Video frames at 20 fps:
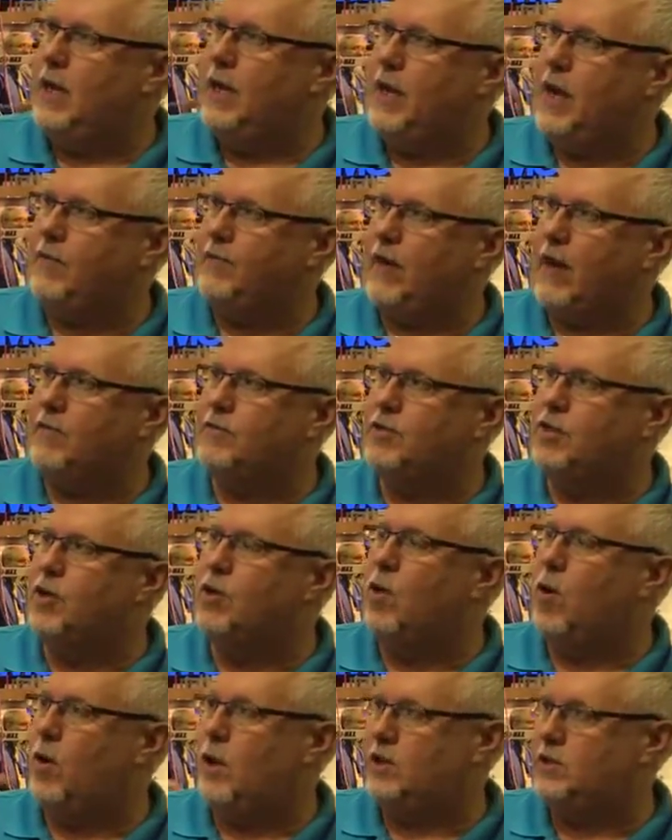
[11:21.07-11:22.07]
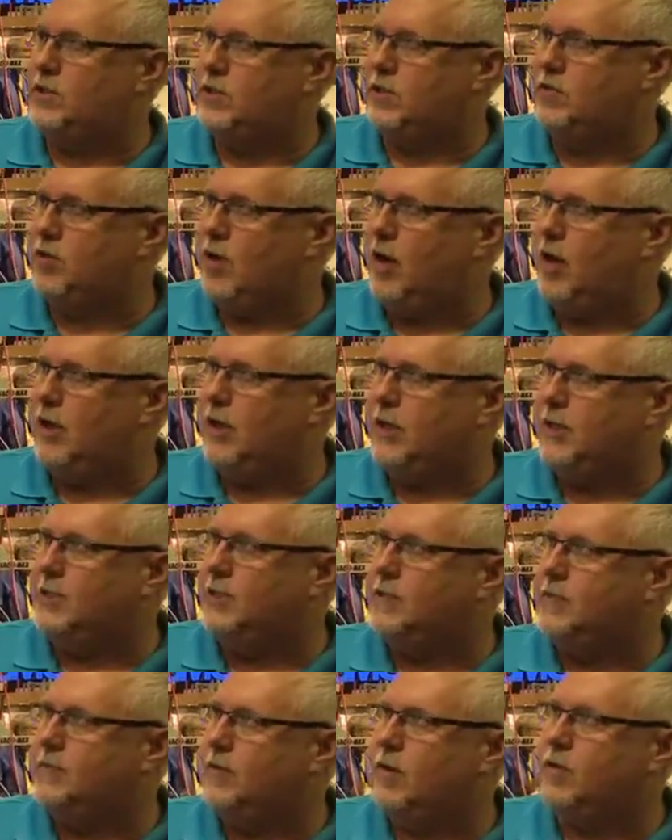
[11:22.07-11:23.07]
you have to have two hoists and
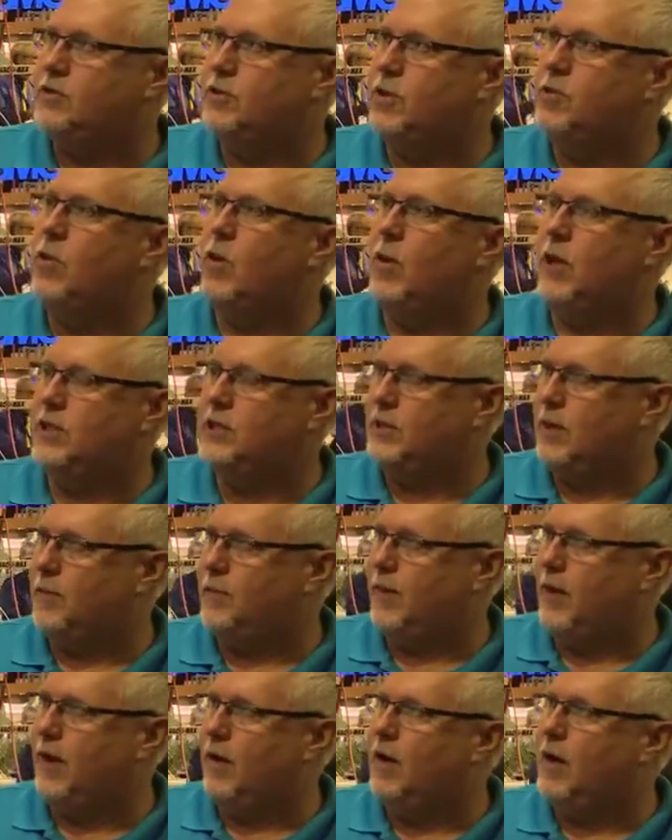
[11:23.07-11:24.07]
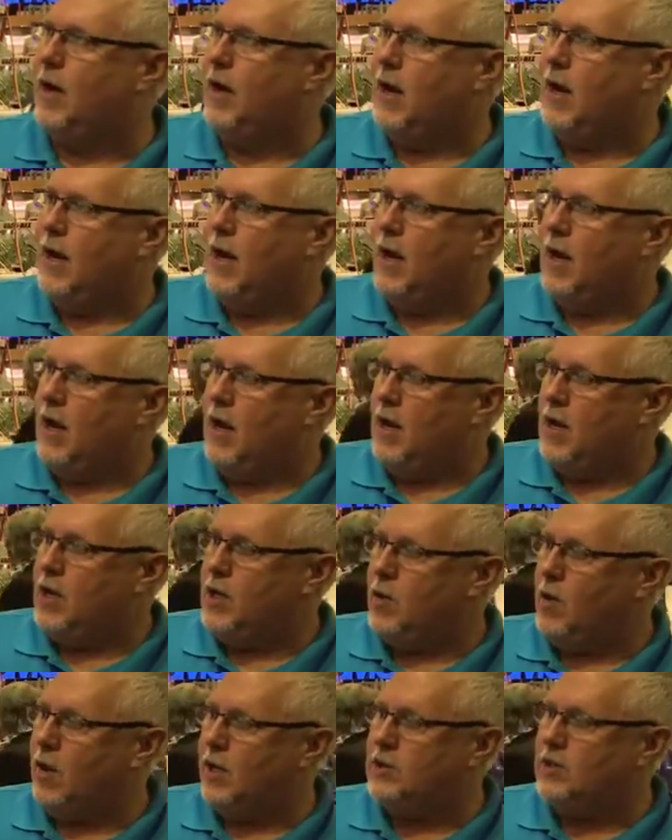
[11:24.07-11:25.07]
trolleys, or two hoists up there.
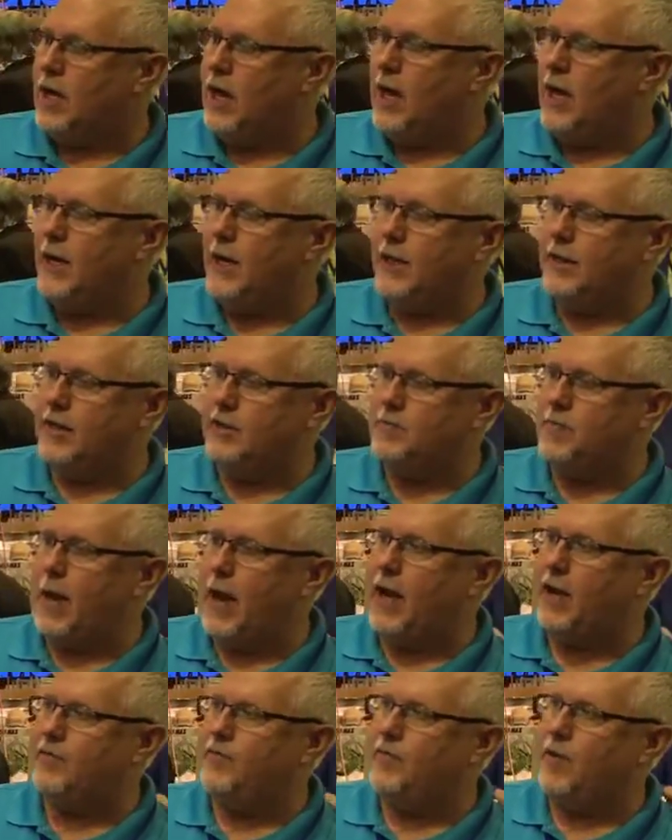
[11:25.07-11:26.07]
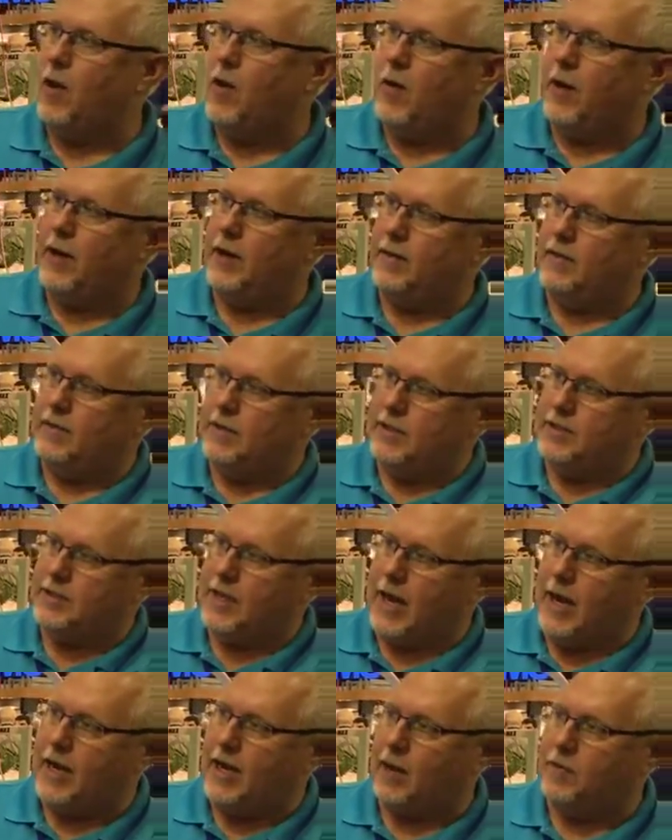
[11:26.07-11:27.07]
You untie and get this bag flowing. This
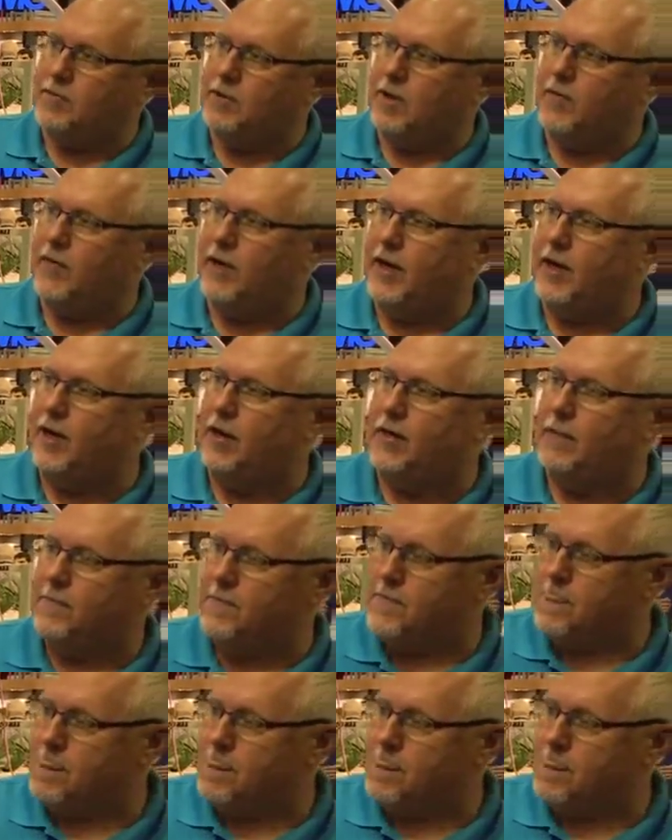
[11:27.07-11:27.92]
guy comes over here,